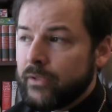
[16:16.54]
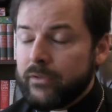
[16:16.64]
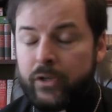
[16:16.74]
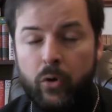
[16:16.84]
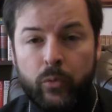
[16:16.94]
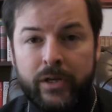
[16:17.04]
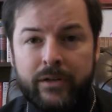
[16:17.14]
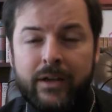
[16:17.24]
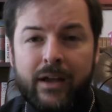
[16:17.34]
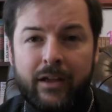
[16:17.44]

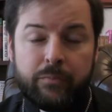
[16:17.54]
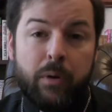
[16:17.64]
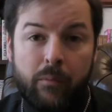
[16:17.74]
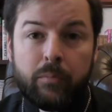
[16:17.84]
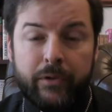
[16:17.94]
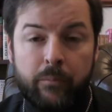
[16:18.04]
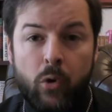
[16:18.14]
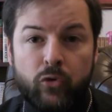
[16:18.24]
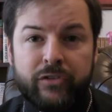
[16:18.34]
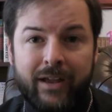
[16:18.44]
read, it's probably the
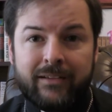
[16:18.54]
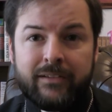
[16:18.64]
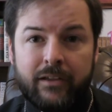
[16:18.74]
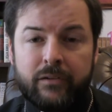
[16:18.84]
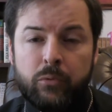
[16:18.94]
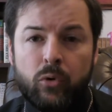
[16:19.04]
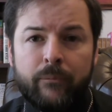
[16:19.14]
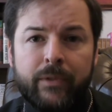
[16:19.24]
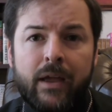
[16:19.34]
most accessible.